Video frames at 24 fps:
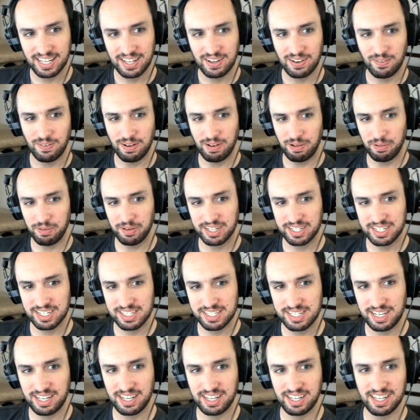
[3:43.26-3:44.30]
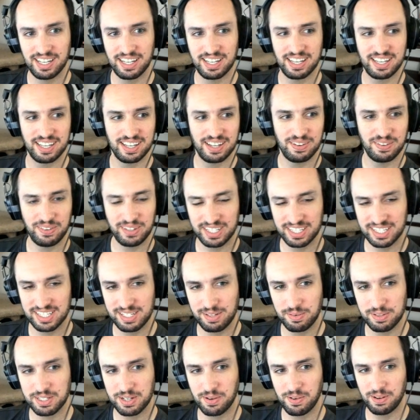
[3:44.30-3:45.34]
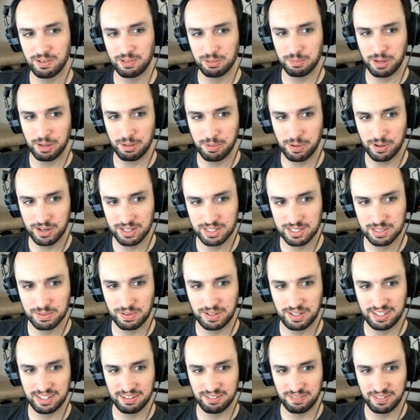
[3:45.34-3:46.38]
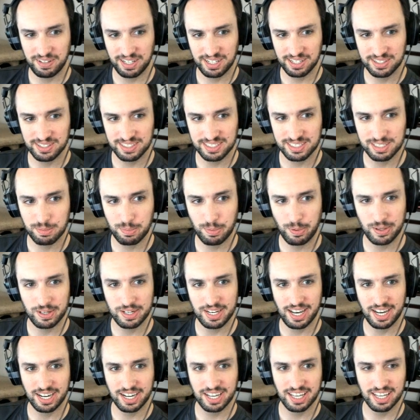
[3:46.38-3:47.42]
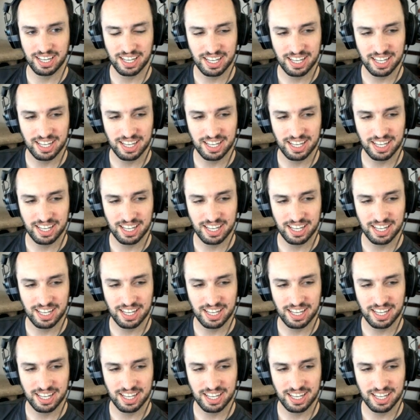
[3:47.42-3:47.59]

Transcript: And well, we'll get to see, we'll get to see what's going on with my opponent's sweet vehicle spook deck.